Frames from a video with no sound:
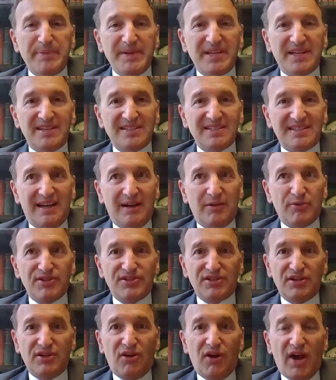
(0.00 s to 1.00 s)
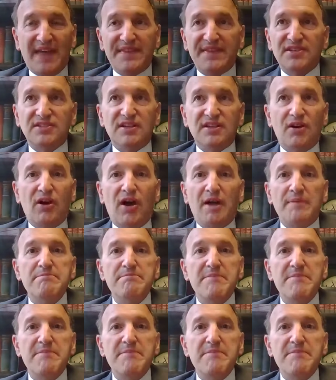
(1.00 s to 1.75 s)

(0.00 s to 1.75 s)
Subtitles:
Not because I had this